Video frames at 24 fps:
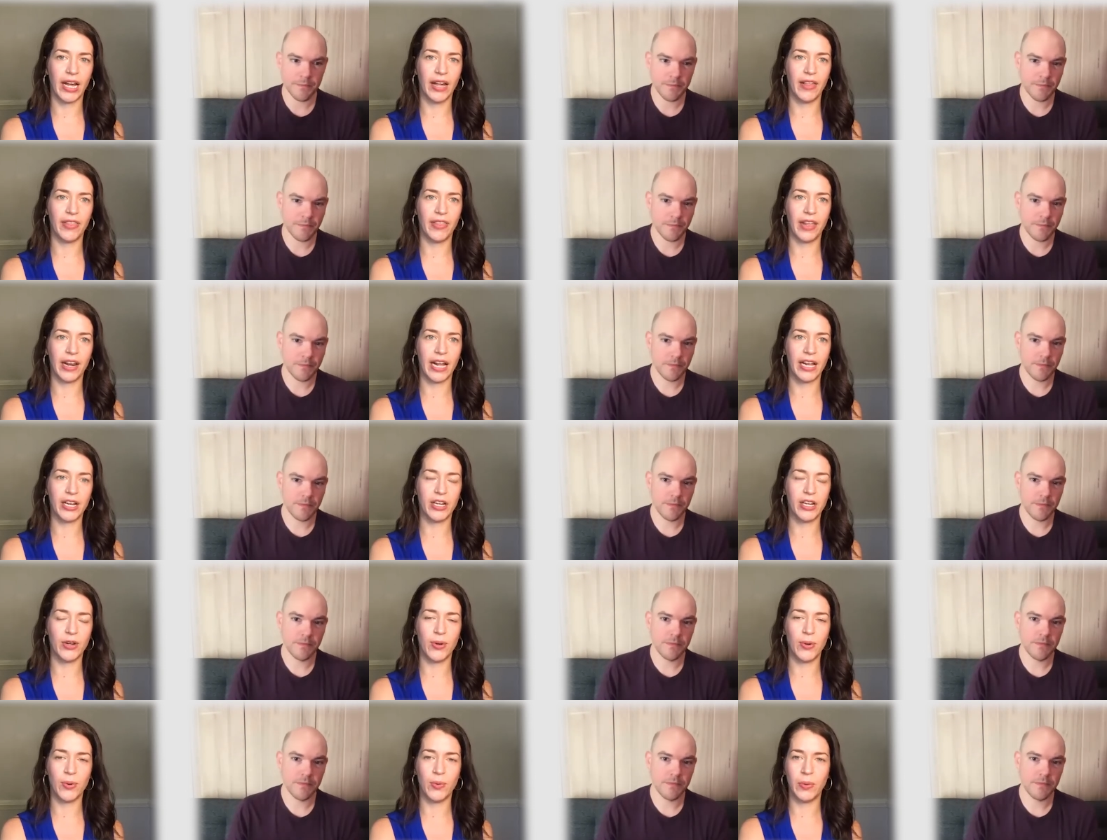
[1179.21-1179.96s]
Speaker 1: that I
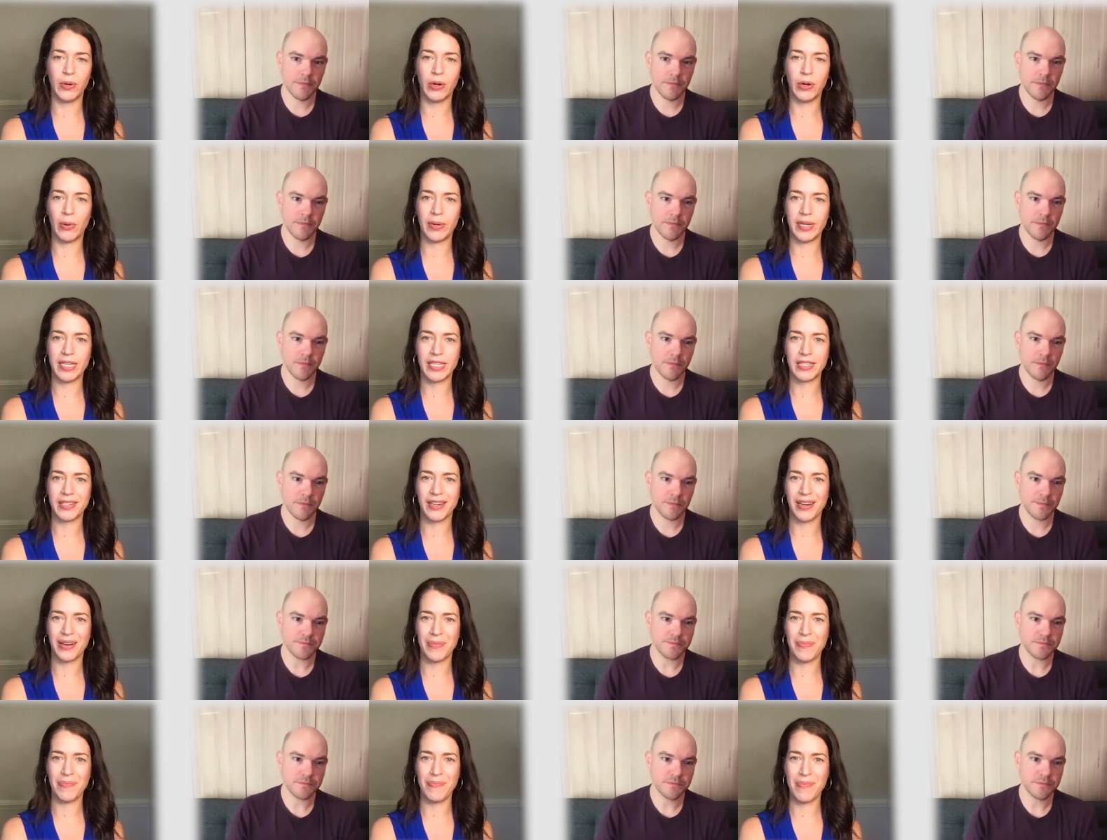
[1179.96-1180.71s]
knew would always
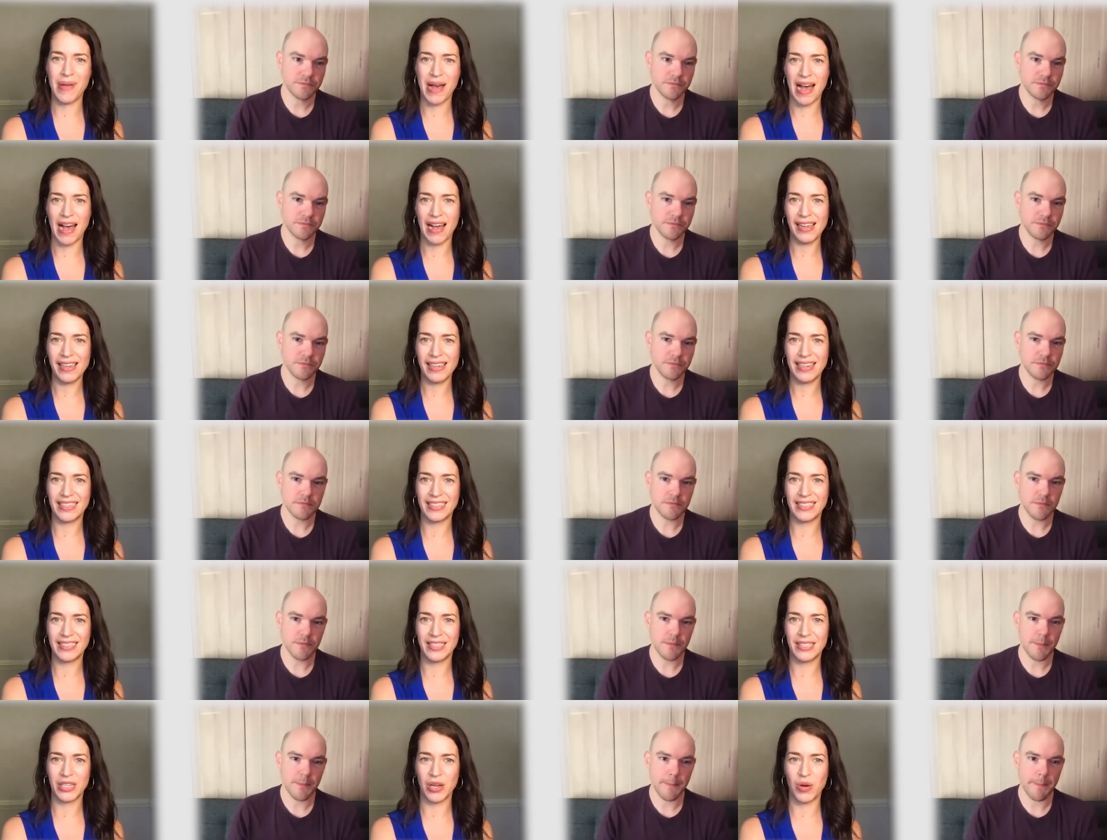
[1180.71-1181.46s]
come back in
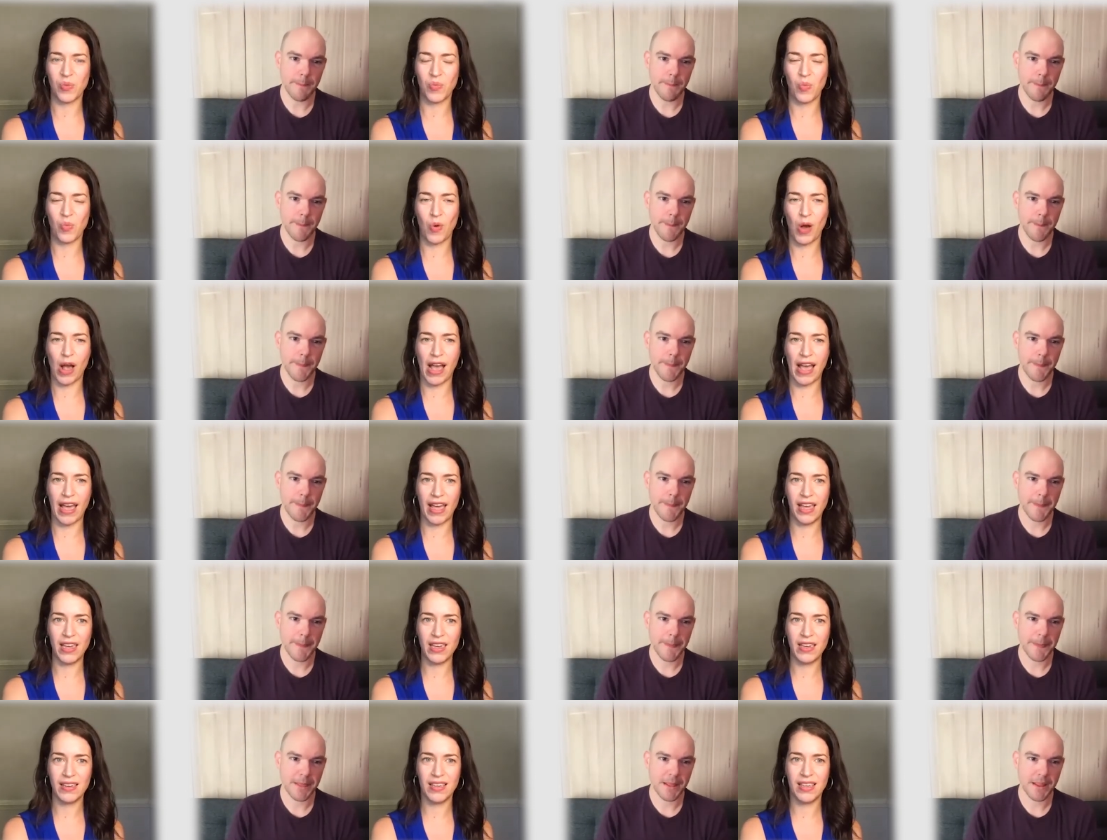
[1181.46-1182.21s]
some way.
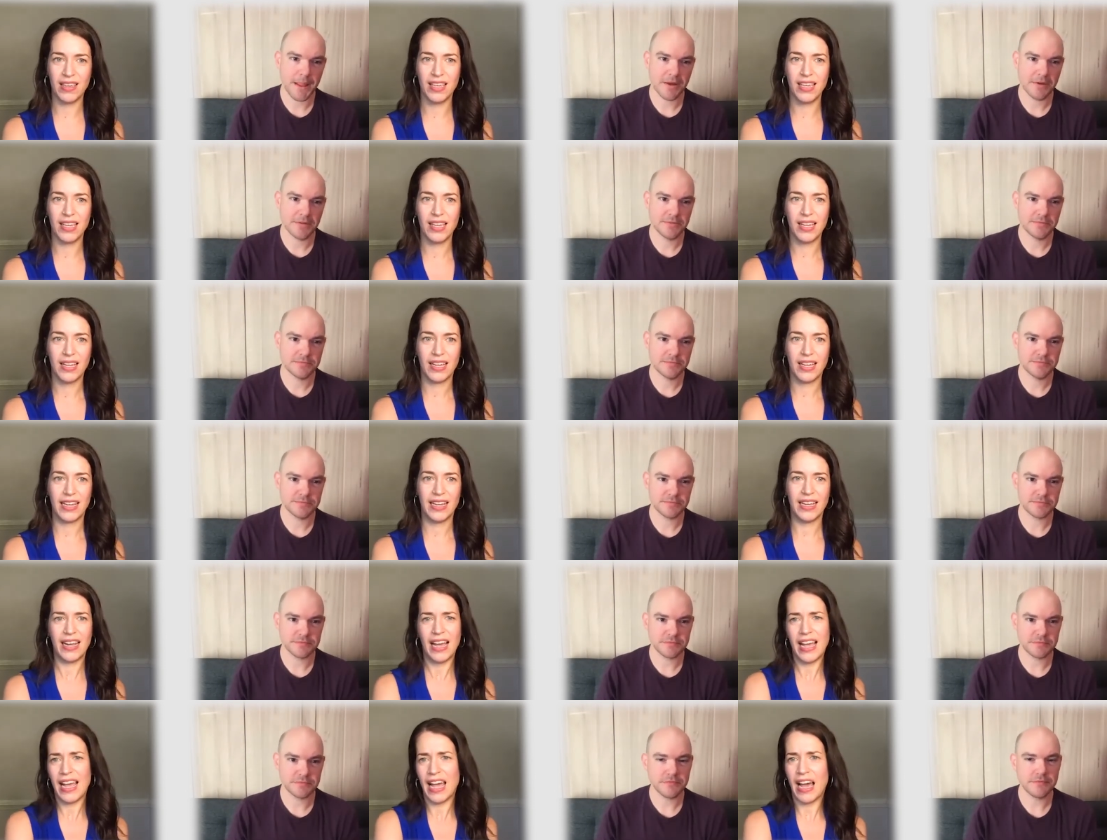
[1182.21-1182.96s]
And
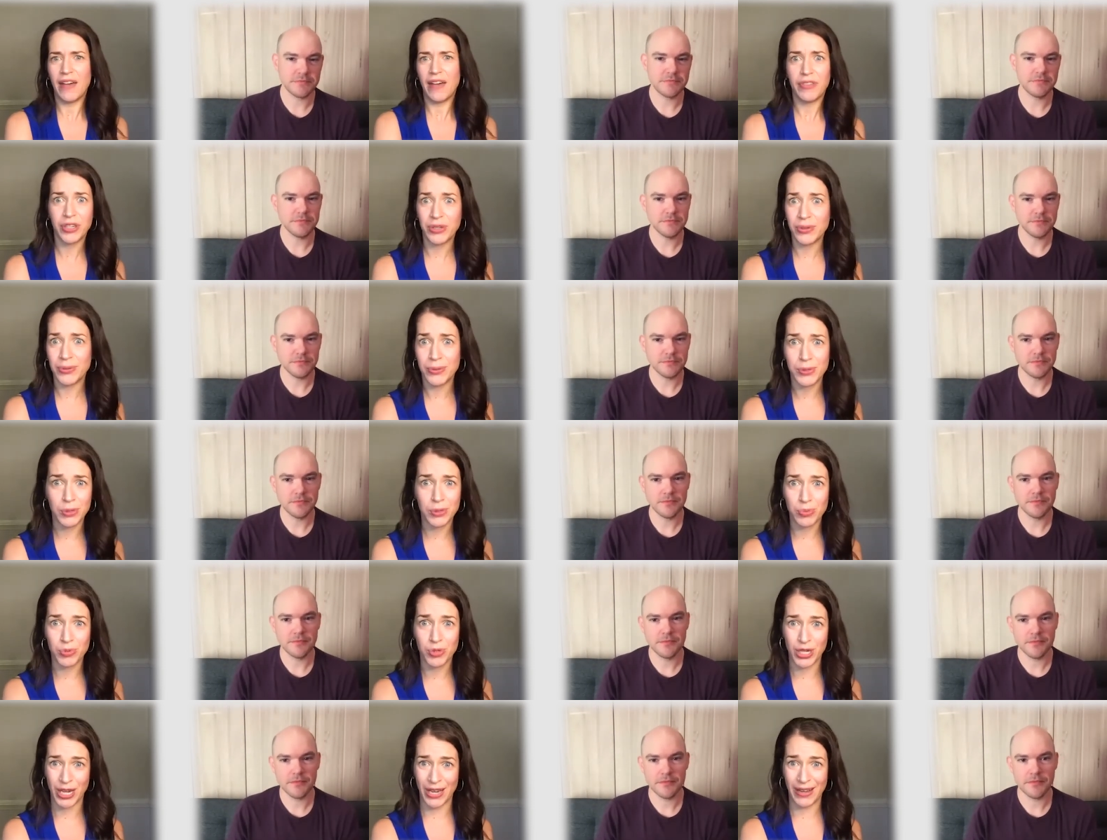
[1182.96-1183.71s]
I have a YouTube
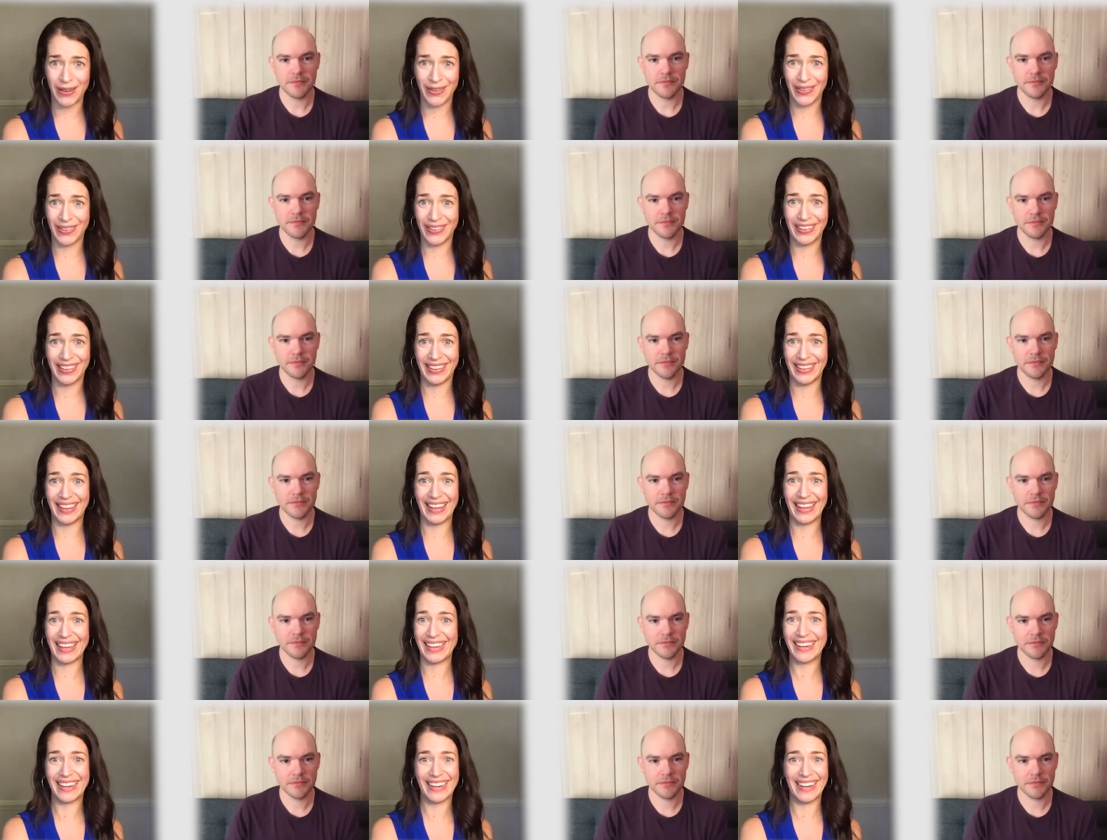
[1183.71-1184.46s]
channel and like,
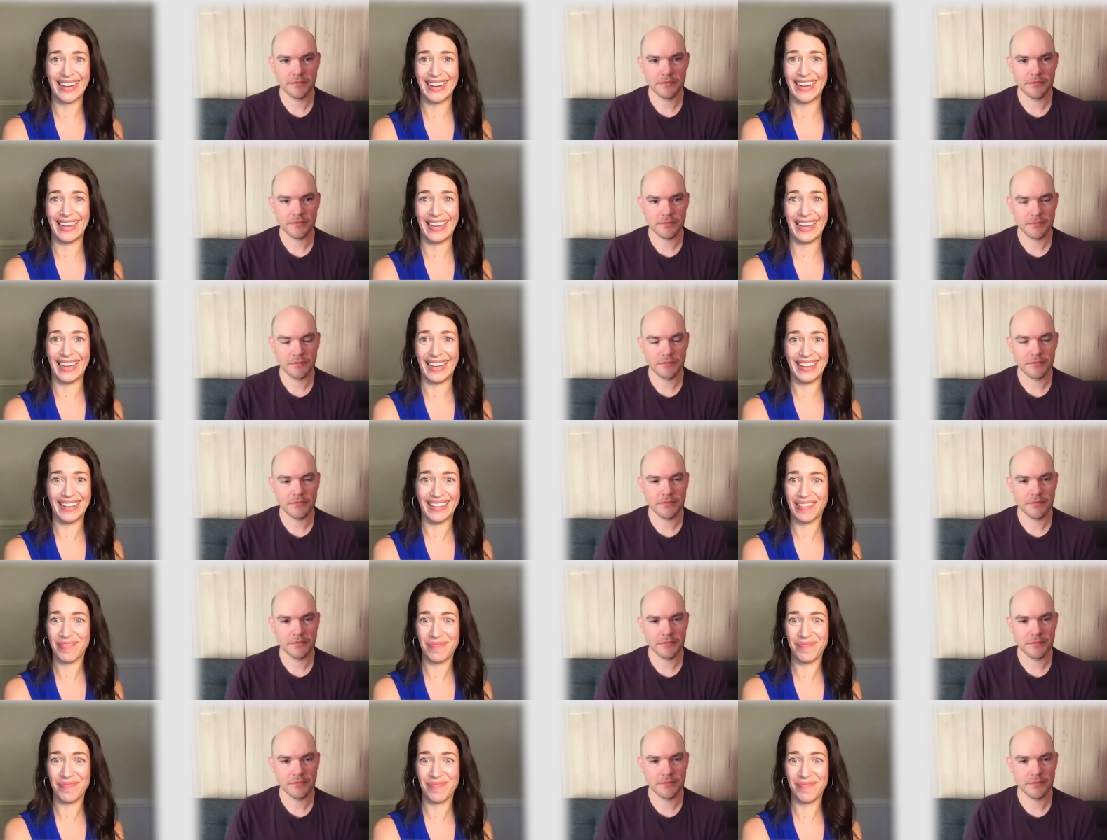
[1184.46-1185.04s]
I